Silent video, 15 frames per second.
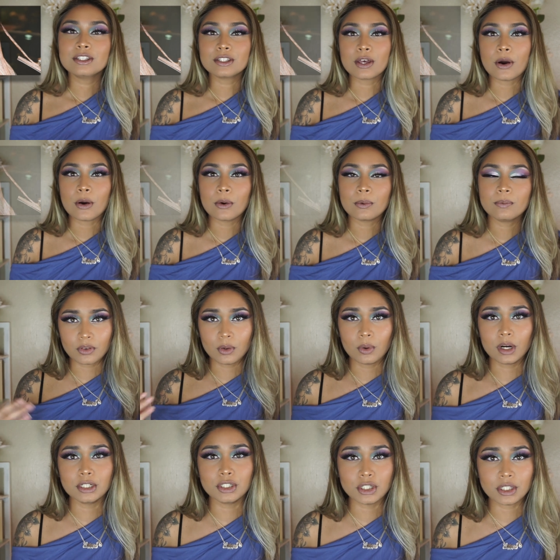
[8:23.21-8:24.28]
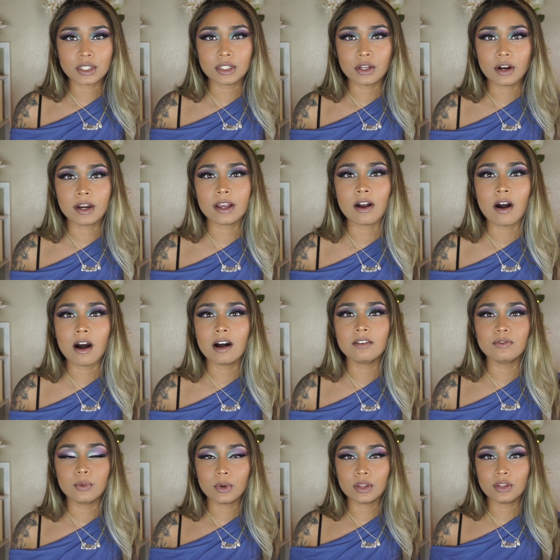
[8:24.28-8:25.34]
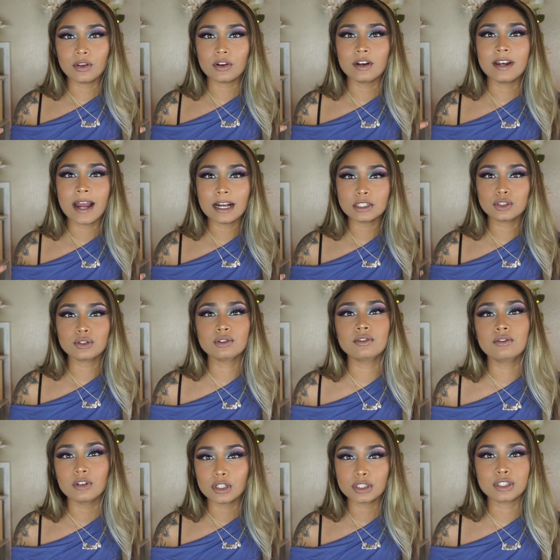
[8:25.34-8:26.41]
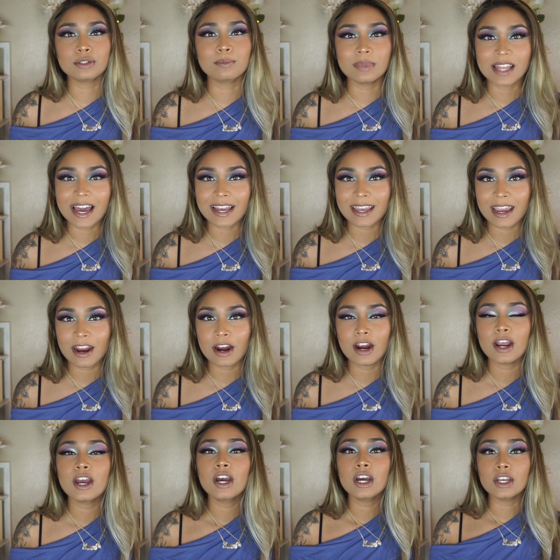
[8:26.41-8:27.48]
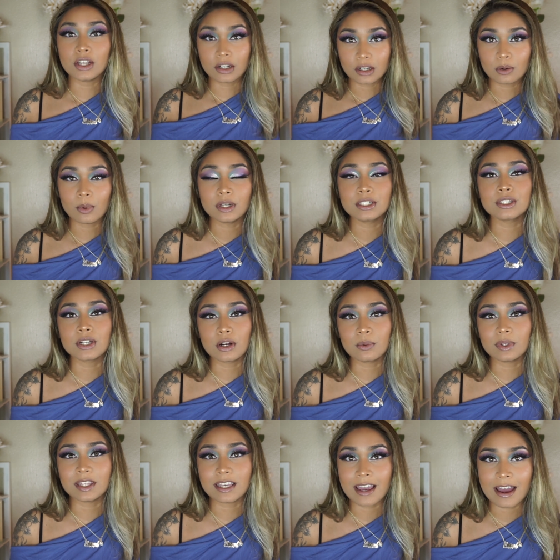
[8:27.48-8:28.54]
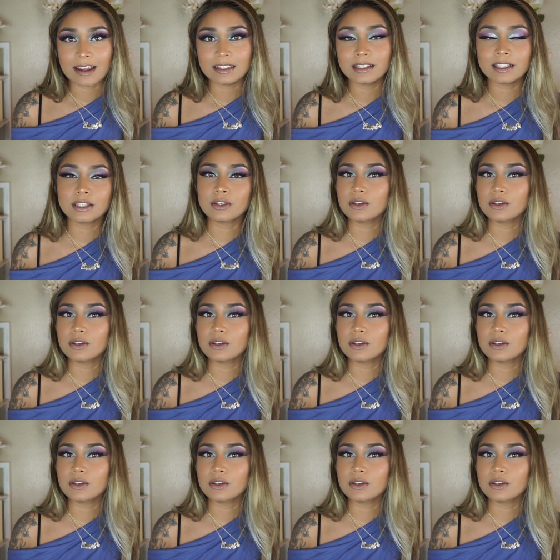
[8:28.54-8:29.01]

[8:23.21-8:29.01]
So if you are just starting off with your natural virgin black hair, you're going to want to start with the ends.